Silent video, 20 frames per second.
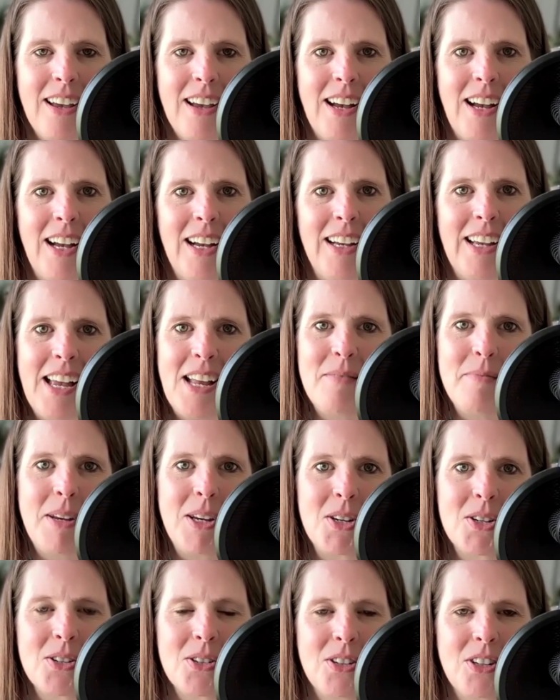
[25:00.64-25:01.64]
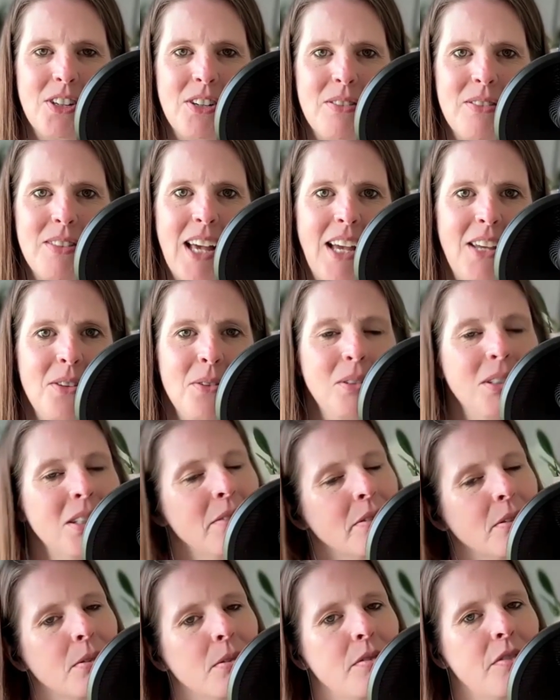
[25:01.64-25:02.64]
and make sure that you
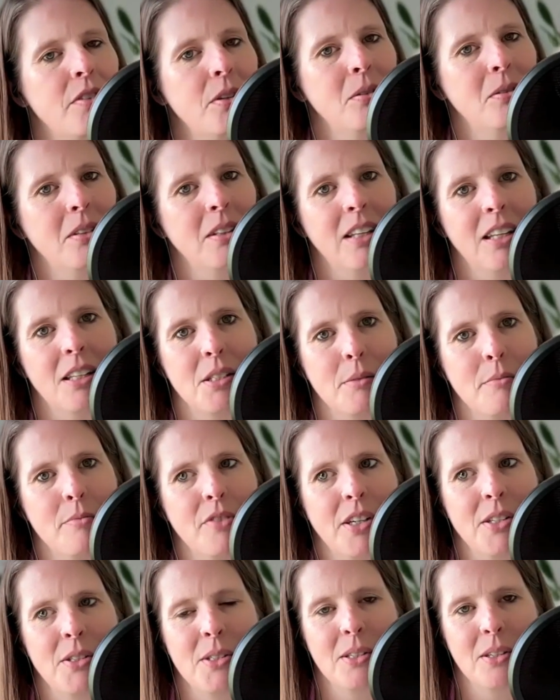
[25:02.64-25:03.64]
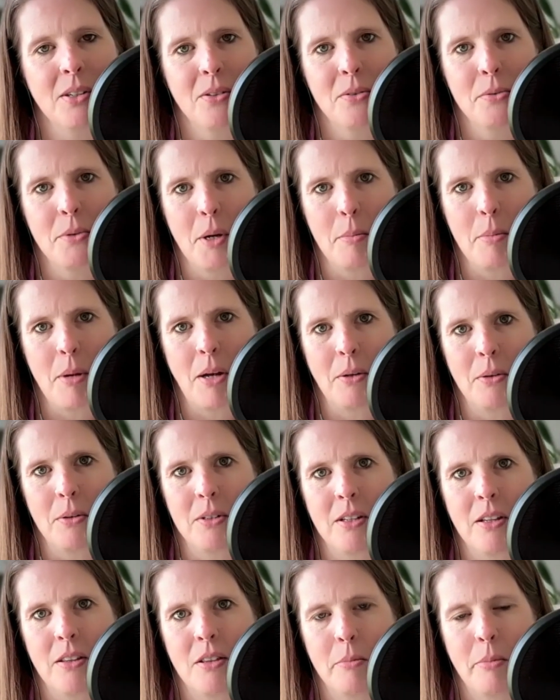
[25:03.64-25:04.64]
leave a review and let some friends know
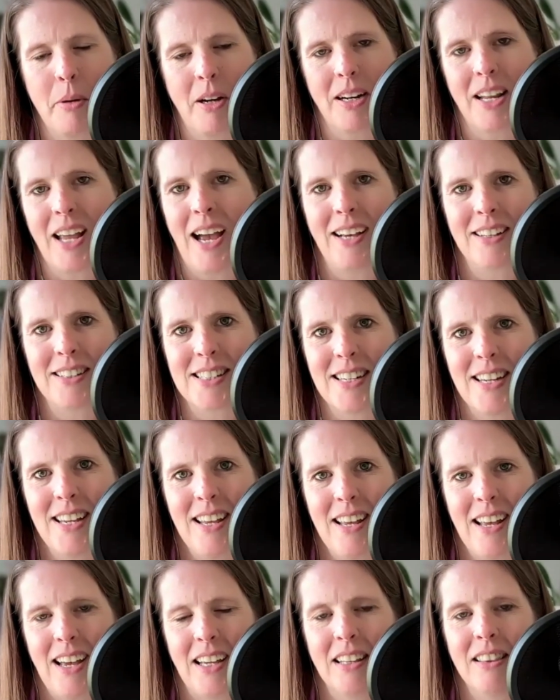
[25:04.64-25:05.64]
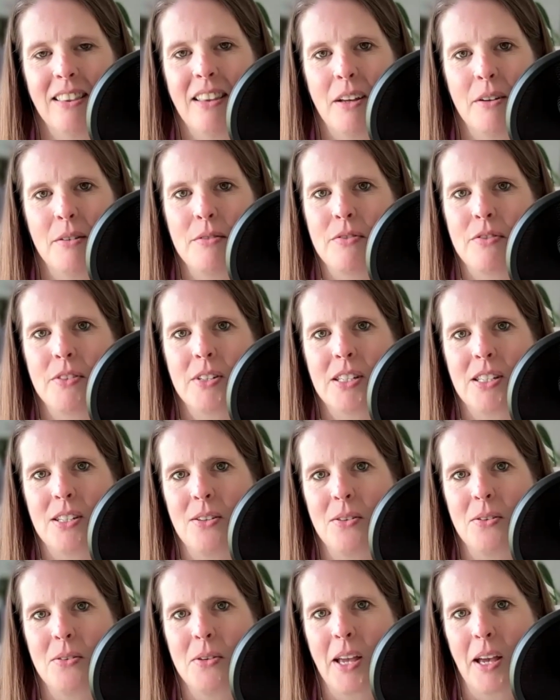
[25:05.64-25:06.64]
about the podcast. I'd love
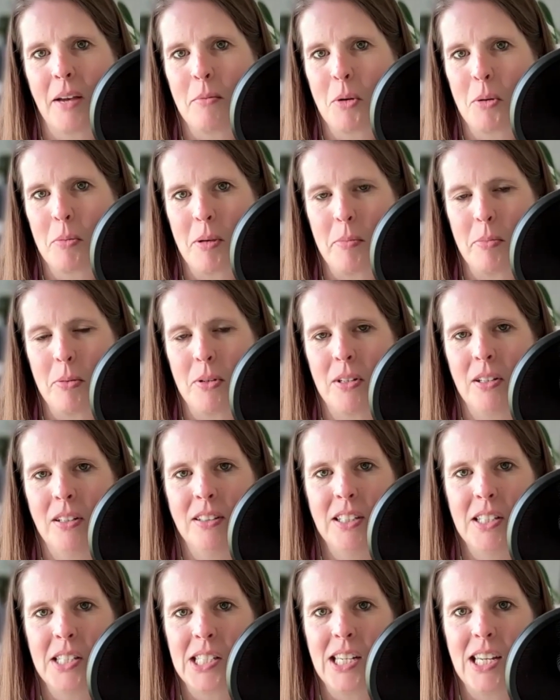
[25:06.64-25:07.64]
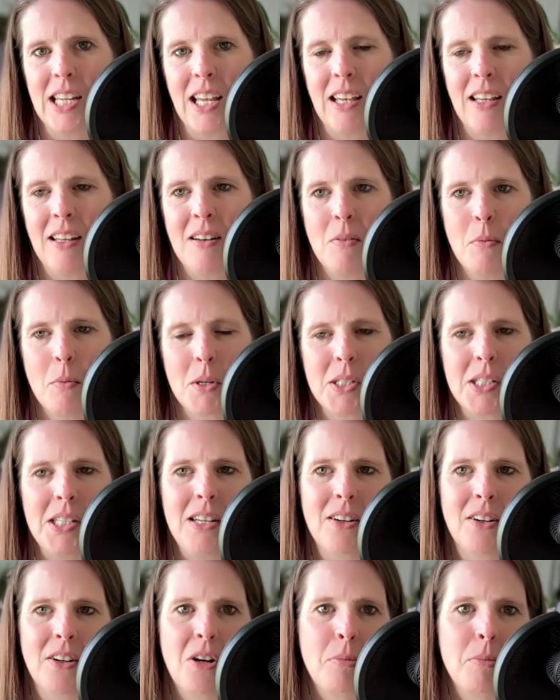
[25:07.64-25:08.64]
to get more people listening in. We're
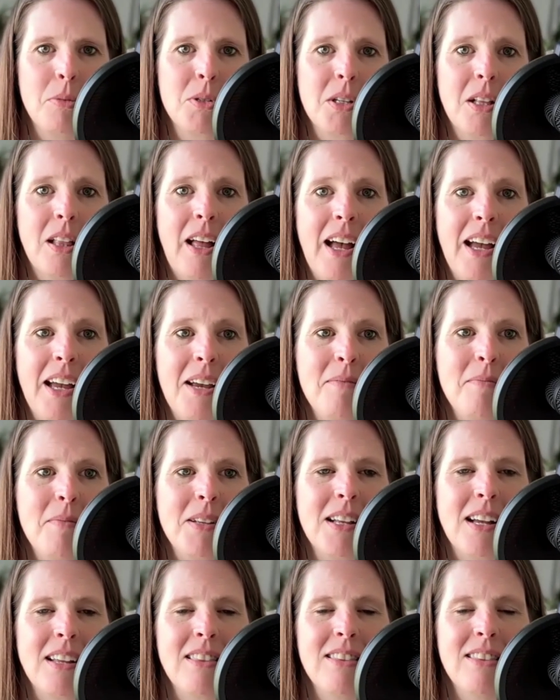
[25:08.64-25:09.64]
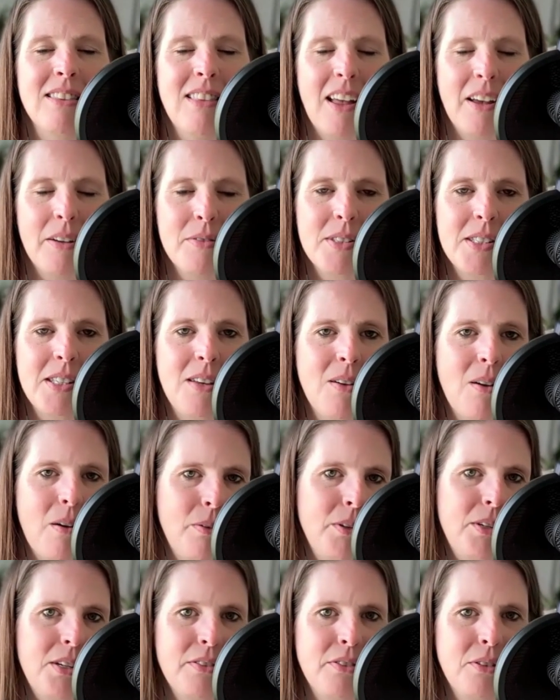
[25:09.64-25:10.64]
seeing our numbers climb. I love seeing all
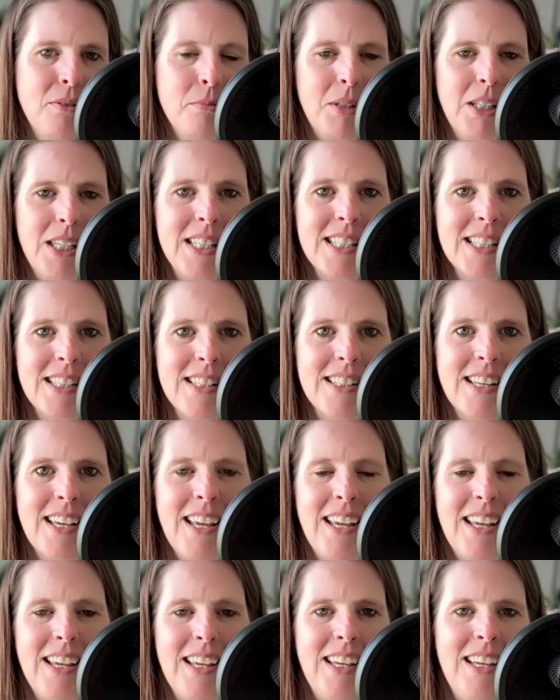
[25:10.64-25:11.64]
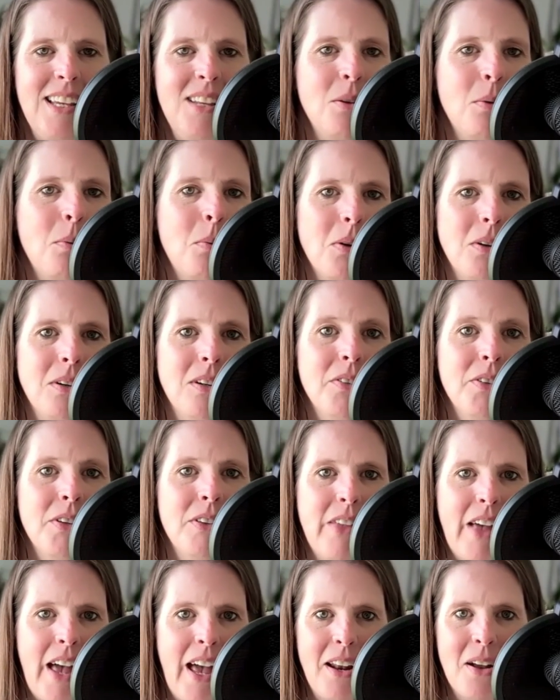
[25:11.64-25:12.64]
the different places in the world
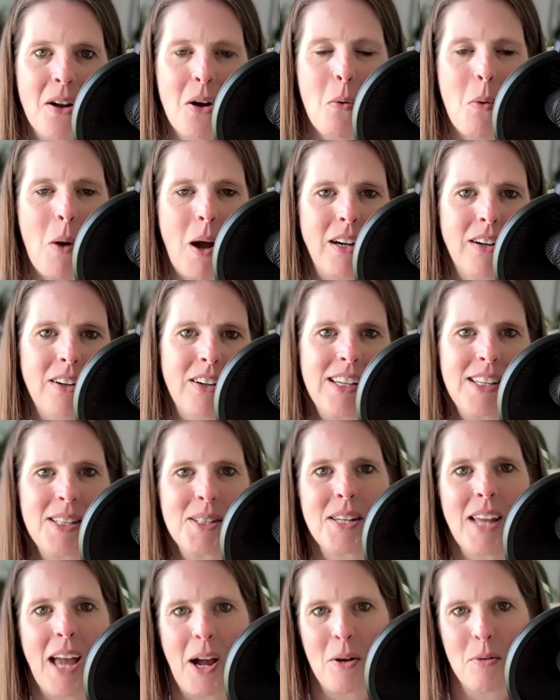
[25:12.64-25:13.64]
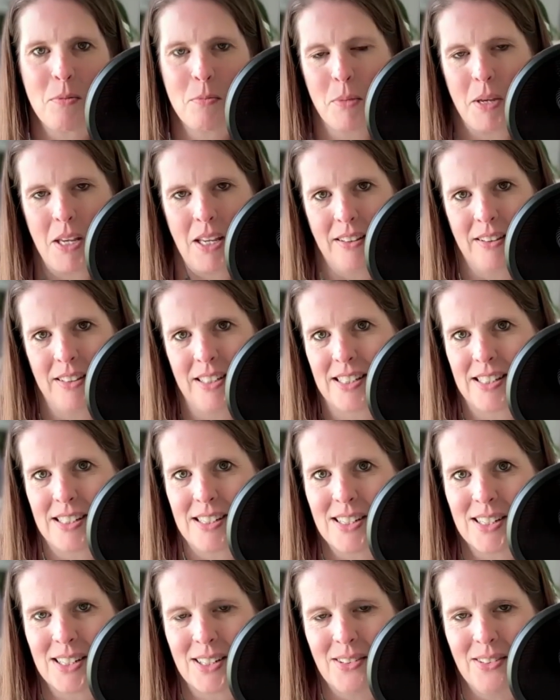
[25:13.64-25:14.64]
that Acquire is now being
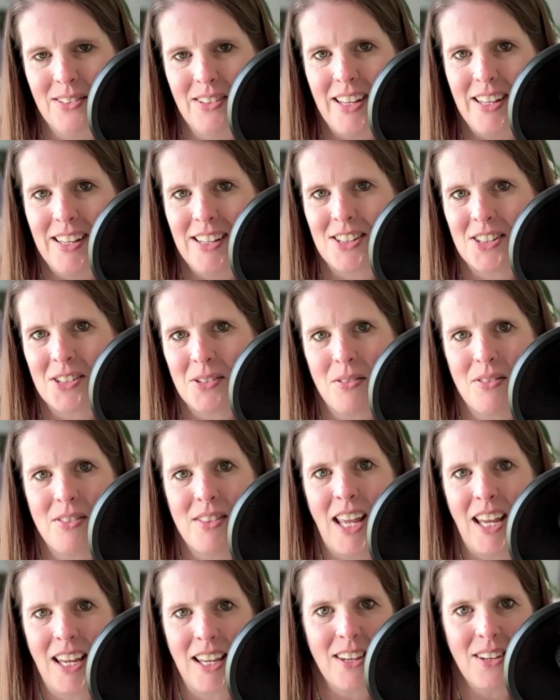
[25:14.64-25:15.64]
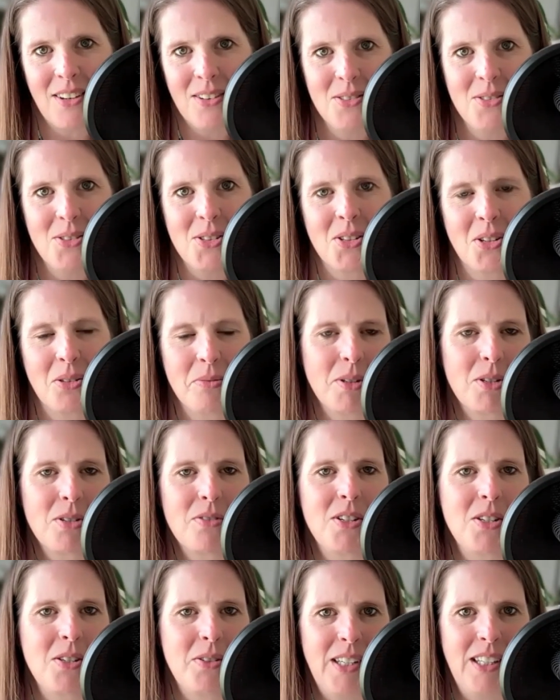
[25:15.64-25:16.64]
listened to. So thank you so much
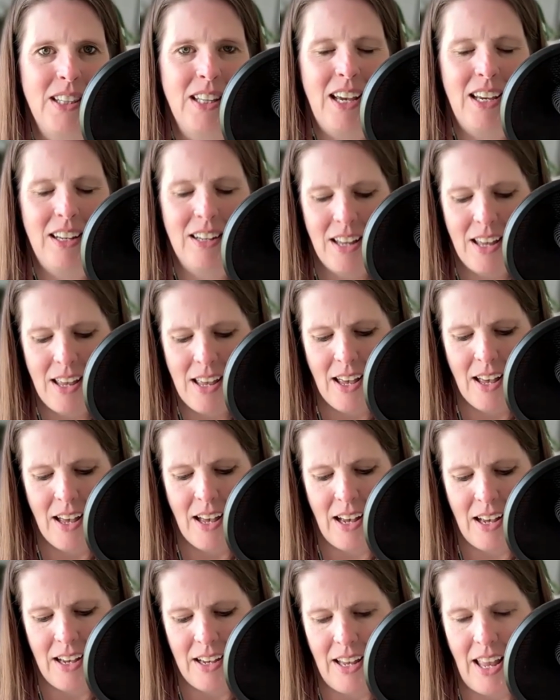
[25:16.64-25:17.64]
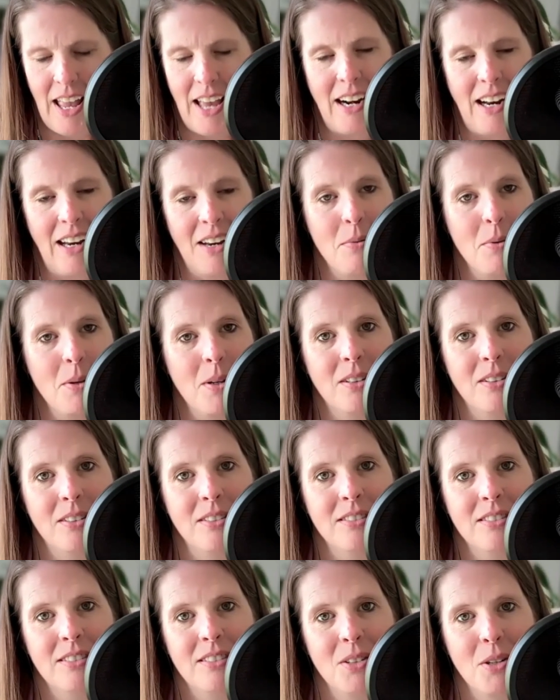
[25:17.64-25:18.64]
for doing that. And I
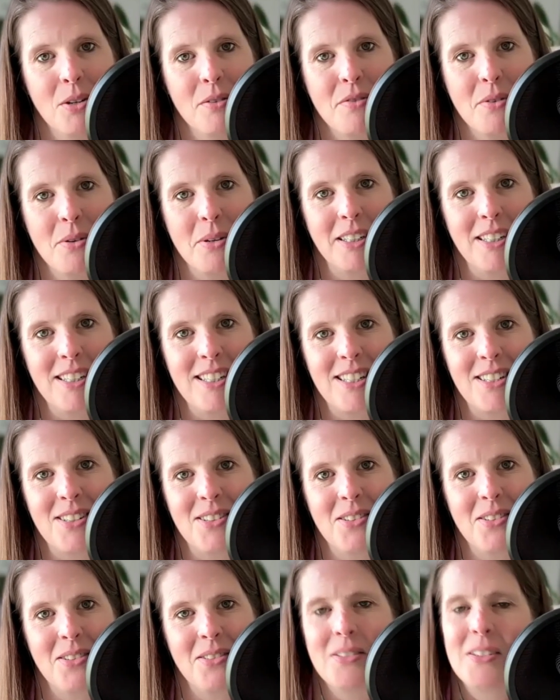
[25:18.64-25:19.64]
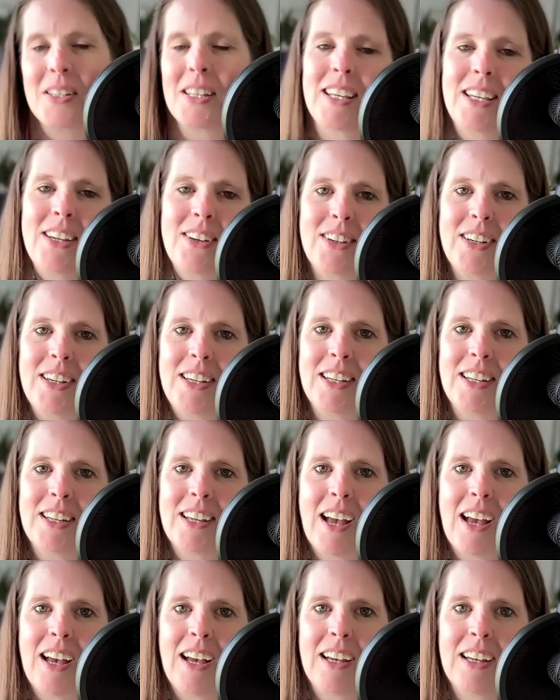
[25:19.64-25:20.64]
will look forward to
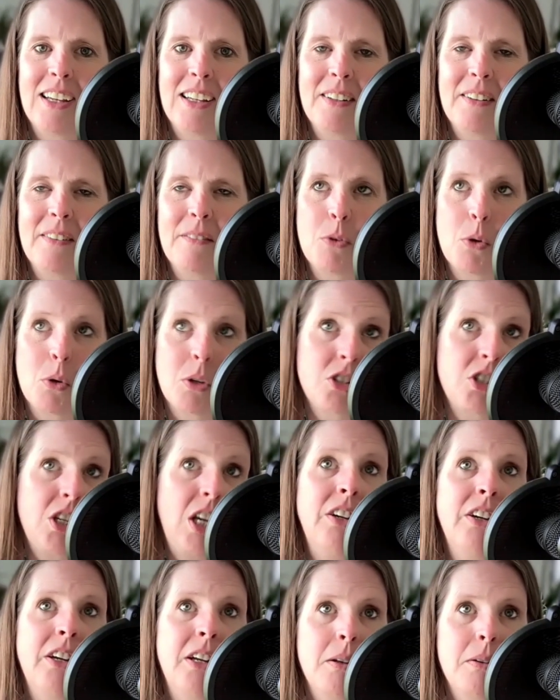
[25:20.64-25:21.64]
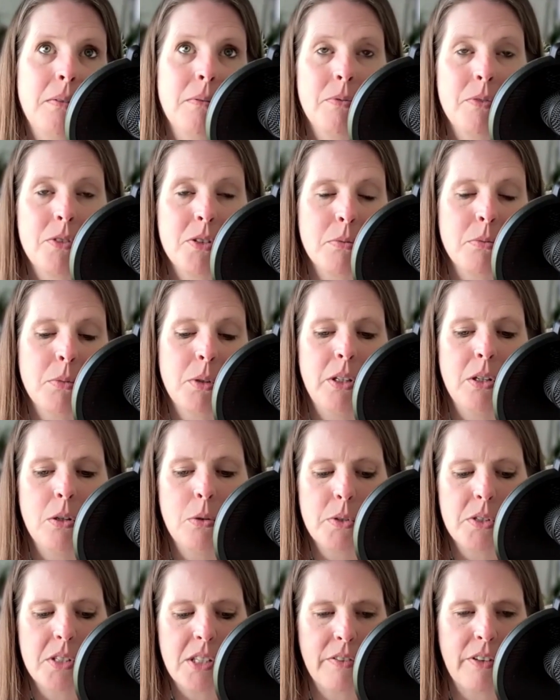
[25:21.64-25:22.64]
hearing or sharing some really
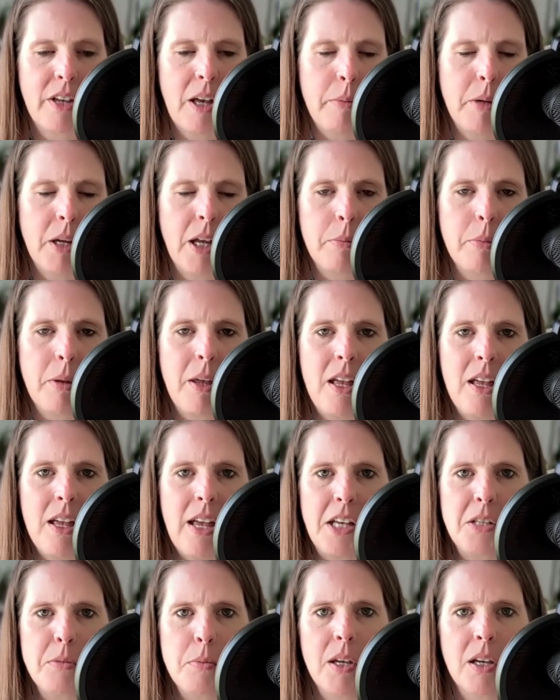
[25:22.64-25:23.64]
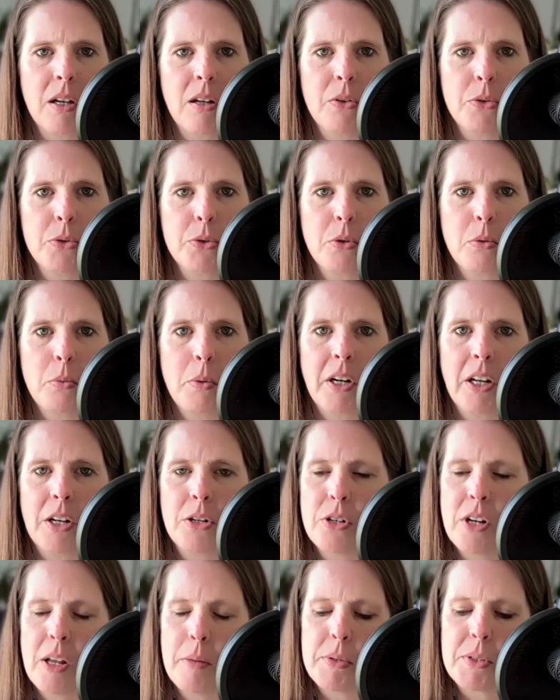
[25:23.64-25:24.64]
cool stuff coming up as we get closer to
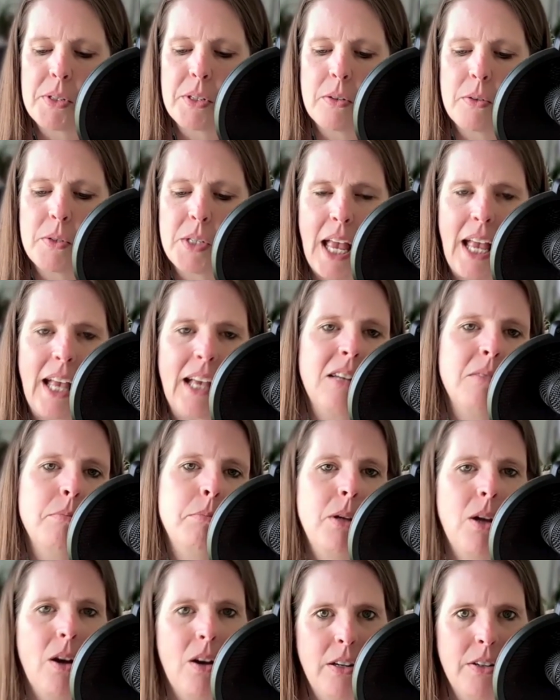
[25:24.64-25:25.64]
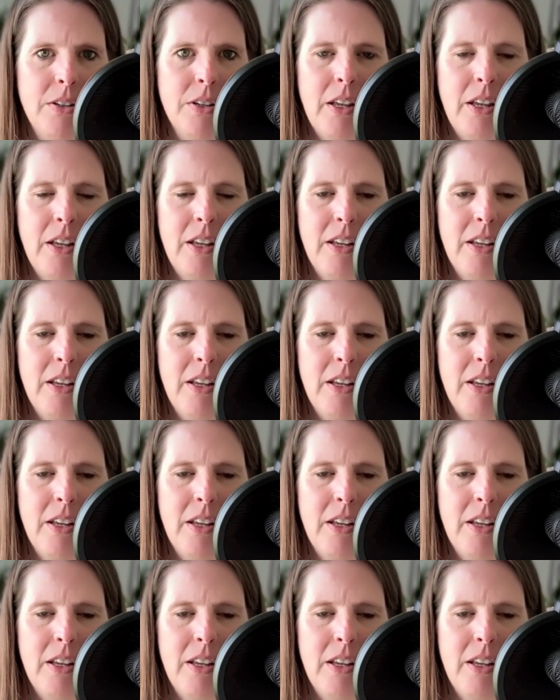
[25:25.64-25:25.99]
100 episodes and beyond.